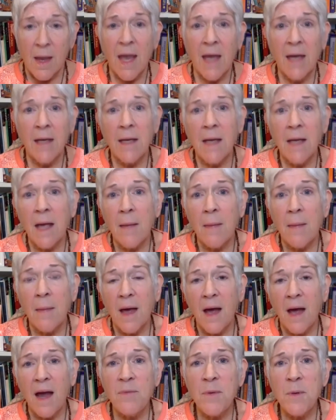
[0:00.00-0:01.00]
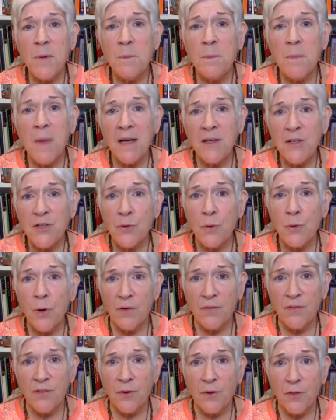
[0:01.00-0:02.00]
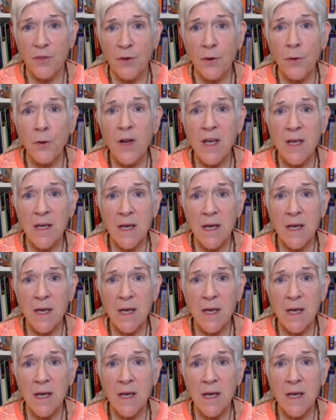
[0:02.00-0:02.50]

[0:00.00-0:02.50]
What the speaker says: And I've been mentored for 30